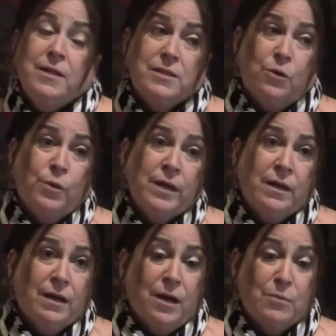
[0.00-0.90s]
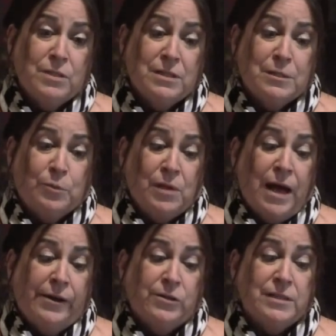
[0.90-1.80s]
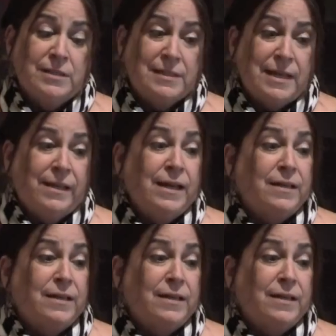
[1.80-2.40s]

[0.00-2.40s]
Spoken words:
So we can come to suppliers and say,